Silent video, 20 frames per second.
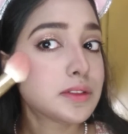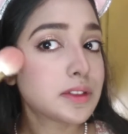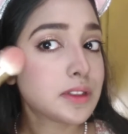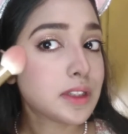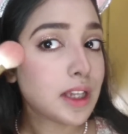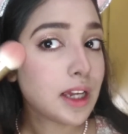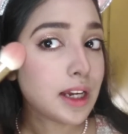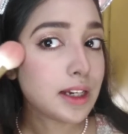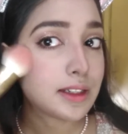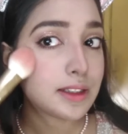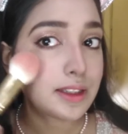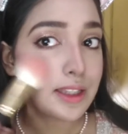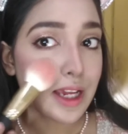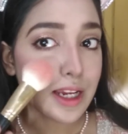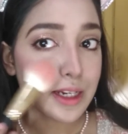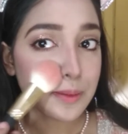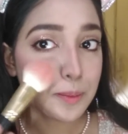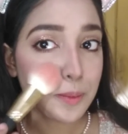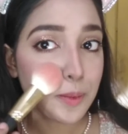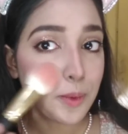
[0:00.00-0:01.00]
at
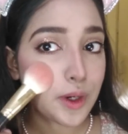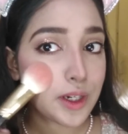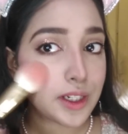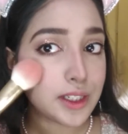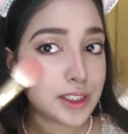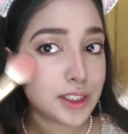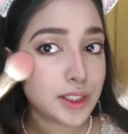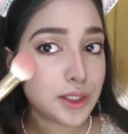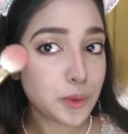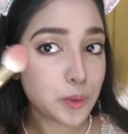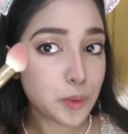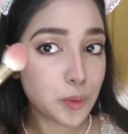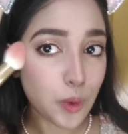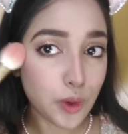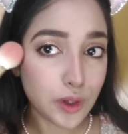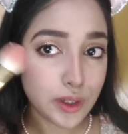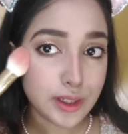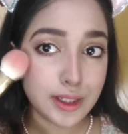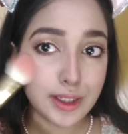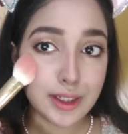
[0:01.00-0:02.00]
that point you
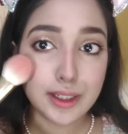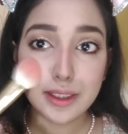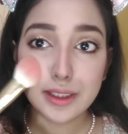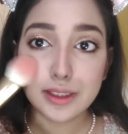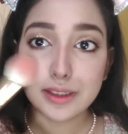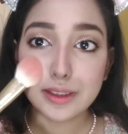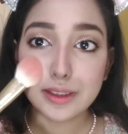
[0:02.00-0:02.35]
want it.